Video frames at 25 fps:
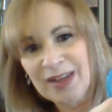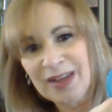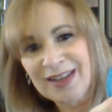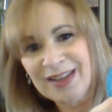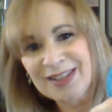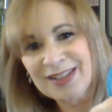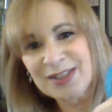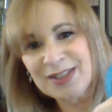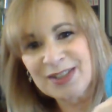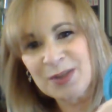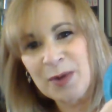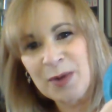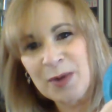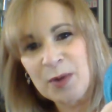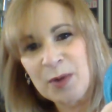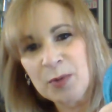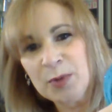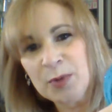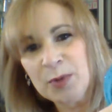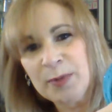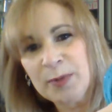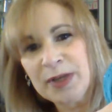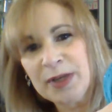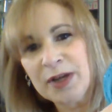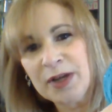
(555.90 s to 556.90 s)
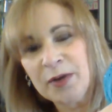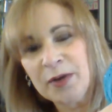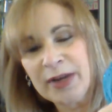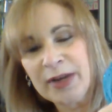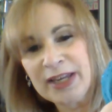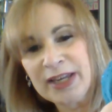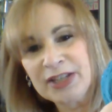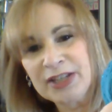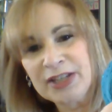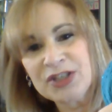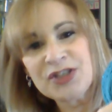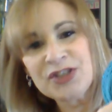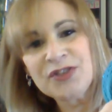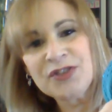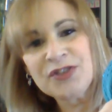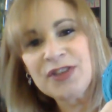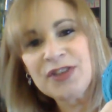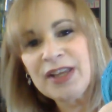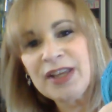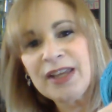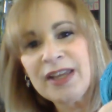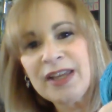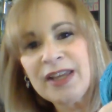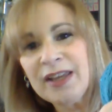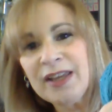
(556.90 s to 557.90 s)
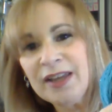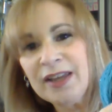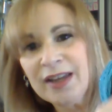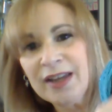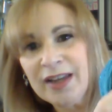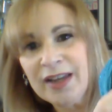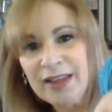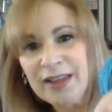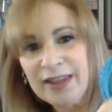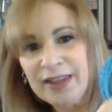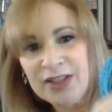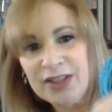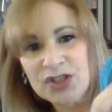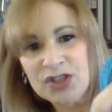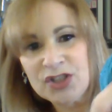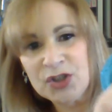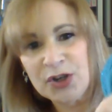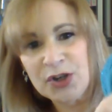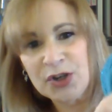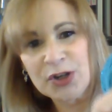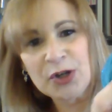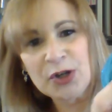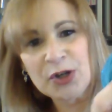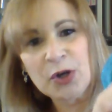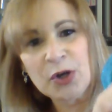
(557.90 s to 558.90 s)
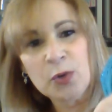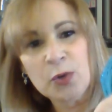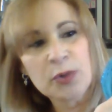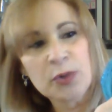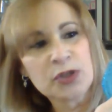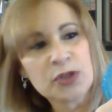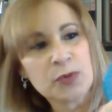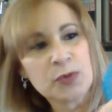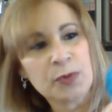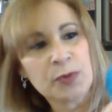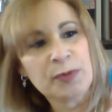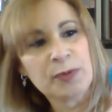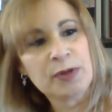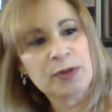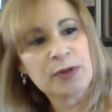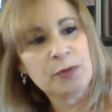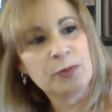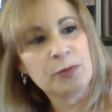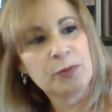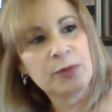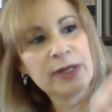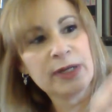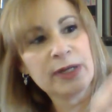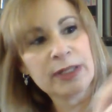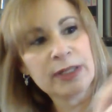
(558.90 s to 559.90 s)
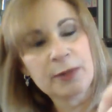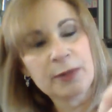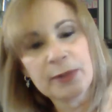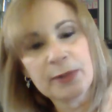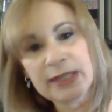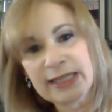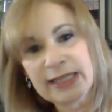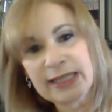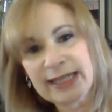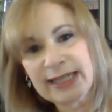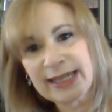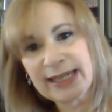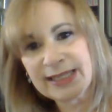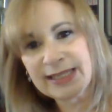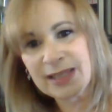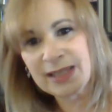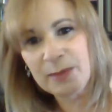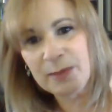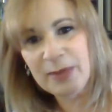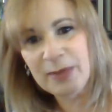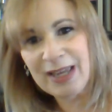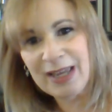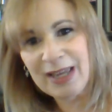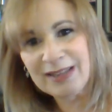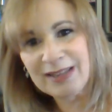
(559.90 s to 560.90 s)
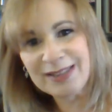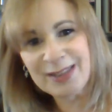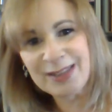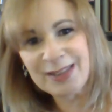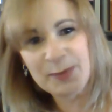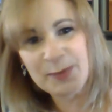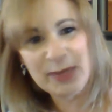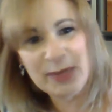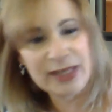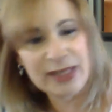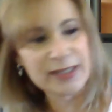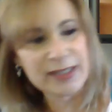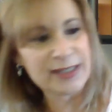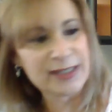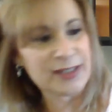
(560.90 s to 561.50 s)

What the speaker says: so I will be going into the charcoal, which will be really, really nice up against the beads.